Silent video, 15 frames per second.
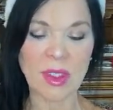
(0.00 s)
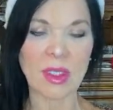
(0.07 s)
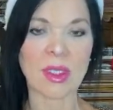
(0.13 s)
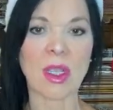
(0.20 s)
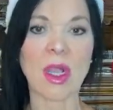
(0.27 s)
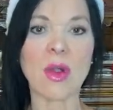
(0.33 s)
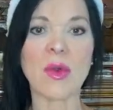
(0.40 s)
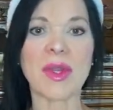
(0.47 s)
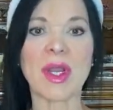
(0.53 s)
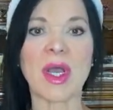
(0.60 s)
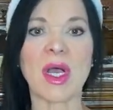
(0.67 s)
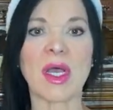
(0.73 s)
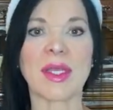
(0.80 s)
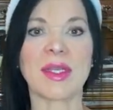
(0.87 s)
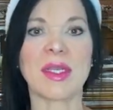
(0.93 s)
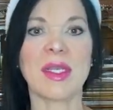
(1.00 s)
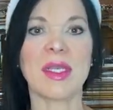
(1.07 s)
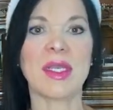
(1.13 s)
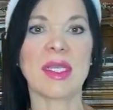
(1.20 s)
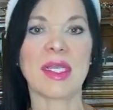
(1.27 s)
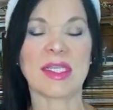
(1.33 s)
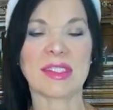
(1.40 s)
going on
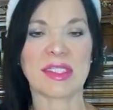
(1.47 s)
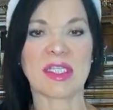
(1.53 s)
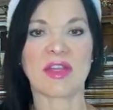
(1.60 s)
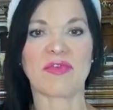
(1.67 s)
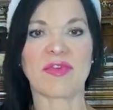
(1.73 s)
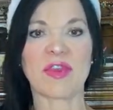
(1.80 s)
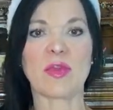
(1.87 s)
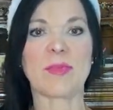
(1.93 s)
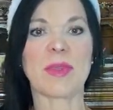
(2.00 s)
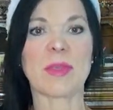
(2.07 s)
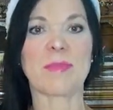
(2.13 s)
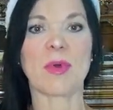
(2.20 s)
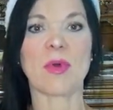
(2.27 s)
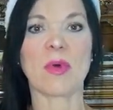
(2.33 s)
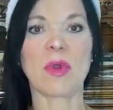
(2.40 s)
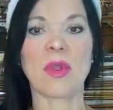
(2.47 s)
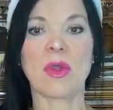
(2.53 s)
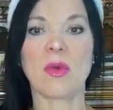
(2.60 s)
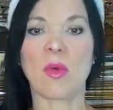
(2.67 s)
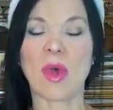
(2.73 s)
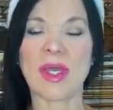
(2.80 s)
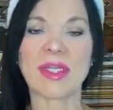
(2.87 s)
is that a few people
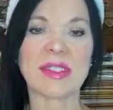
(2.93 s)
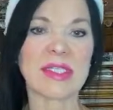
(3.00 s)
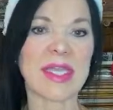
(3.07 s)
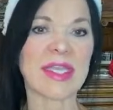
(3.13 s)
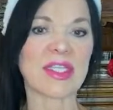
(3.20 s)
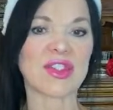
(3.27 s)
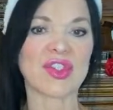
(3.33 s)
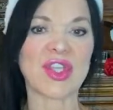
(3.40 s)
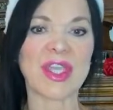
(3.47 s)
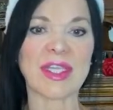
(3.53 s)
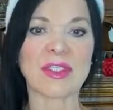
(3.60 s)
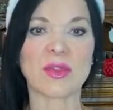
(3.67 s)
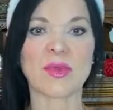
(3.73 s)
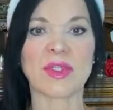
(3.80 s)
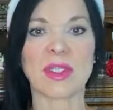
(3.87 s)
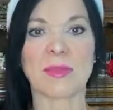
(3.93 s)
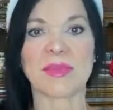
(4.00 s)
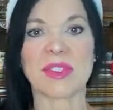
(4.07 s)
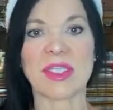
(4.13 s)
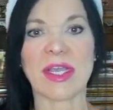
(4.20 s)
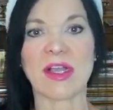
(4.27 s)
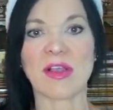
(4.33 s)
want to take a chance with
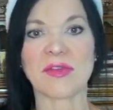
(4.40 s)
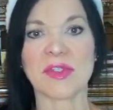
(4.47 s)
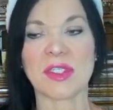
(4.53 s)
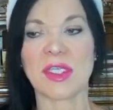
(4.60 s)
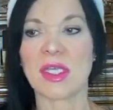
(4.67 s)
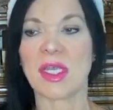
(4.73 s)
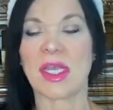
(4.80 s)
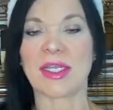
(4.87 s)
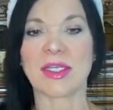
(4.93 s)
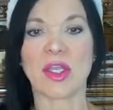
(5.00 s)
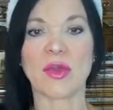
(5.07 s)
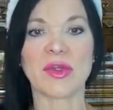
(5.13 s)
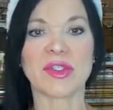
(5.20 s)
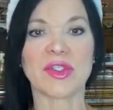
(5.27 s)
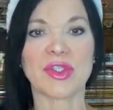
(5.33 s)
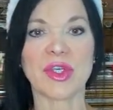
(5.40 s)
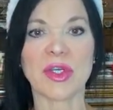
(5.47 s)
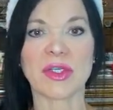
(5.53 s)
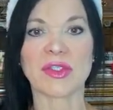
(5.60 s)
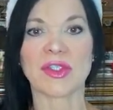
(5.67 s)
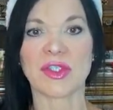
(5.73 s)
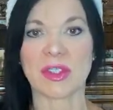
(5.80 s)
themselves and go to
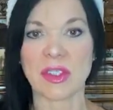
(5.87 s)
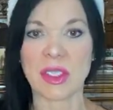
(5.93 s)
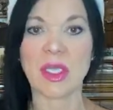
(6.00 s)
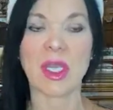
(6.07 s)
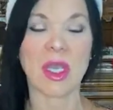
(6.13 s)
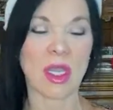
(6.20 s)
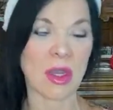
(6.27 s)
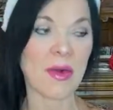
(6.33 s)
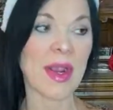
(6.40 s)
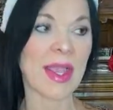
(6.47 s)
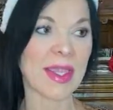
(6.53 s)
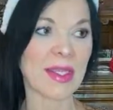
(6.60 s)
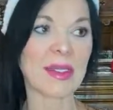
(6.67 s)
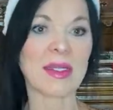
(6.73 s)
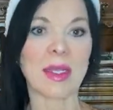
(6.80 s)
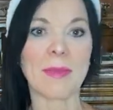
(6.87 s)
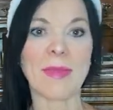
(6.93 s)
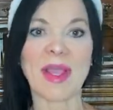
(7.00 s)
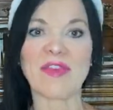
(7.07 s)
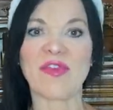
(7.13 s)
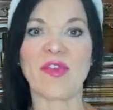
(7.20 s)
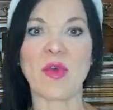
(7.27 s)
church, all right, am
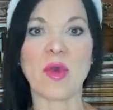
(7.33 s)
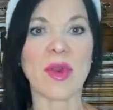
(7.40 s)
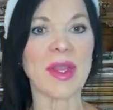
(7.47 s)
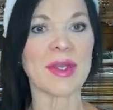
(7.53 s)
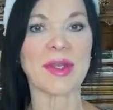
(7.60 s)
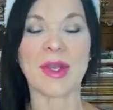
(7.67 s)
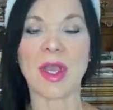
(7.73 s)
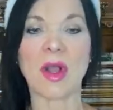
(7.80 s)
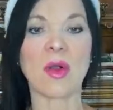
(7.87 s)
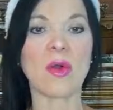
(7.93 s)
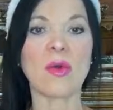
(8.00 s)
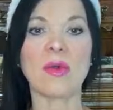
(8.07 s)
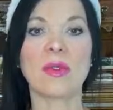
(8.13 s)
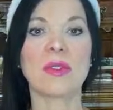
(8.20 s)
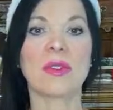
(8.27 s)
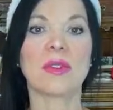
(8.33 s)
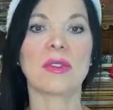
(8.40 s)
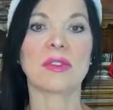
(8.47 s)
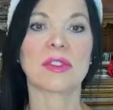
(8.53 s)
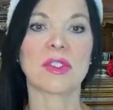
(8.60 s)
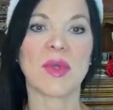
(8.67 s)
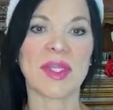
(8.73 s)
I for it? No.
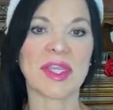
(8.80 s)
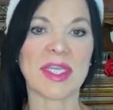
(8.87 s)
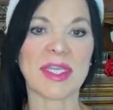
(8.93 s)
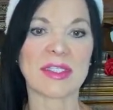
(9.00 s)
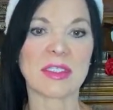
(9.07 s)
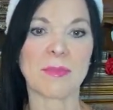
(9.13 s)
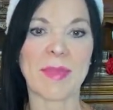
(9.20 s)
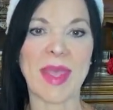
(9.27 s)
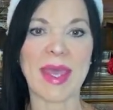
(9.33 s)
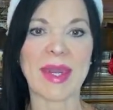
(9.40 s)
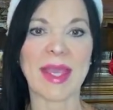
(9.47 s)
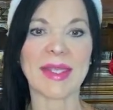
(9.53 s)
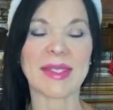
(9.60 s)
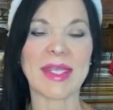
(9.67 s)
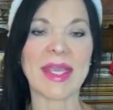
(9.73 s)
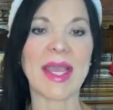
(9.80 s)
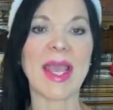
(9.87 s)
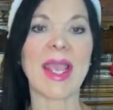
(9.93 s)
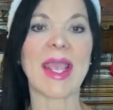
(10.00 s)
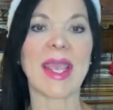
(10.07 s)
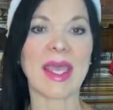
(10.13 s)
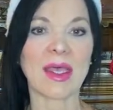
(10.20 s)
Do I think it's a bad idea?
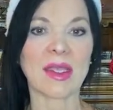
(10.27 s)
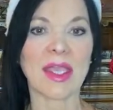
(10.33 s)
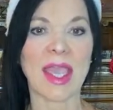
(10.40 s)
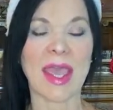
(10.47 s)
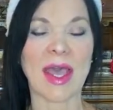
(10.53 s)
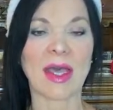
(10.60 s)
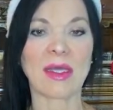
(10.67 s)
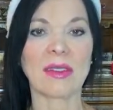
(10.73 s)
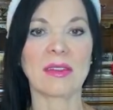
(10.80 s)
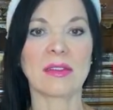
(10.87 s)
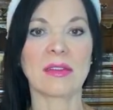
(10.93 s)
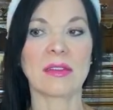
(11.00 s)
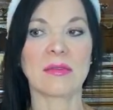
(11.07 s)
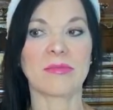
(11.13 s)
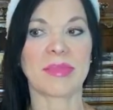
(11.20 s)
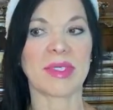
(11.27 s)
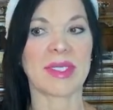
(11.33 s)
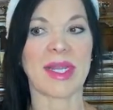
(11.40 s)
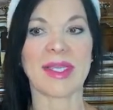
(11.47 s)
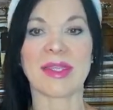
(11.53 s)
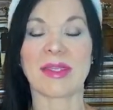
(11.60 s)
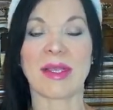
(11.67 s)
Hell yeah. But
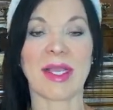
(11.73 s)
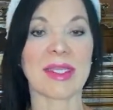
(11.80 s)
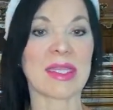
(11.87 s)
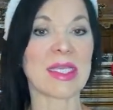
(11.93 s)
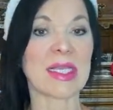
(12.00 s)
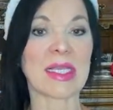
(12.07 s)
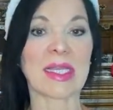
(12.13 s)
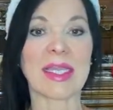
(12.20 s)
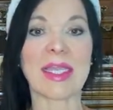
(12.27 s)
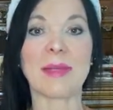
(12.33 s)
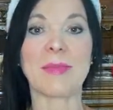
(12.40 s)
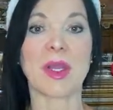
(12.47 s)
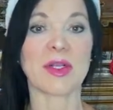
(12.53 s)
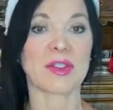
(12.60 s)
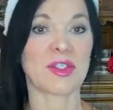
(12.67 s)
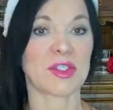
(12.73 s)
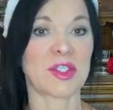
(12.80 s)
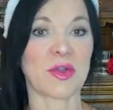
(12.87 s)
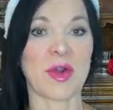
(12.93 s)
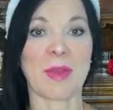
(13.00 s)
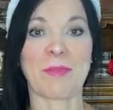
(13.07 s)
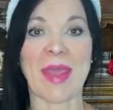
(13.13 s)
I think Klan marches
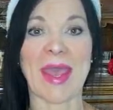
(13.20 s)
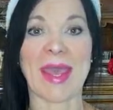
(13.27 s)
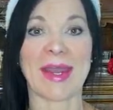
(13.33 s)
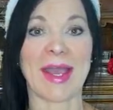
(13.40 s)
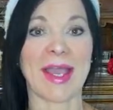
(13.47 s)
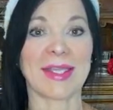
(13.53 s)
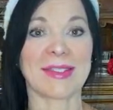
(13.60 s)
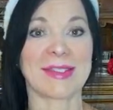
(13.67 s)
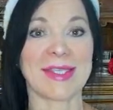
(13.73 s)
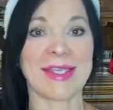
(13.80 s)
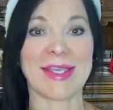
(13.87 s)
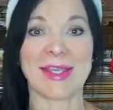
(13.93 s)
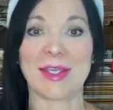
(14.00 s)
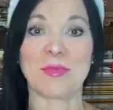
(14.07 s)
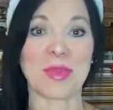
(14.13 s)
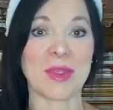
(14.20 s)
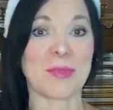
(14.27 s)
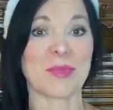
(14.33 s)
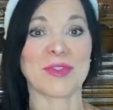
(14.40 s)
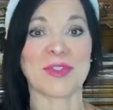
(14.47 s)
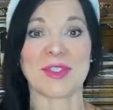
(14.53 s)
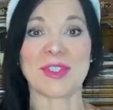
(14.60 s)
are a bad idea, and
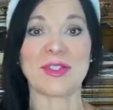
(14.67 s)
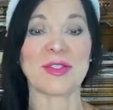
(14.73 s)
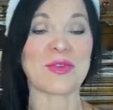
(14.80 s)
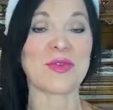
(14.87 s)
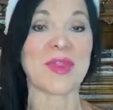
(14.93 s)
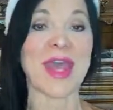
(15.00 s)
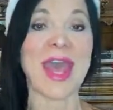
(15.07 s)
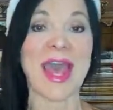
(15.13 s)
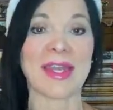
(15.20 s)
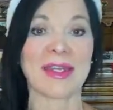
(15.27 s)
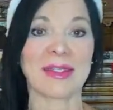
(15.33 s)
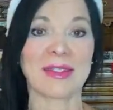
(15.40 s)
people still do that.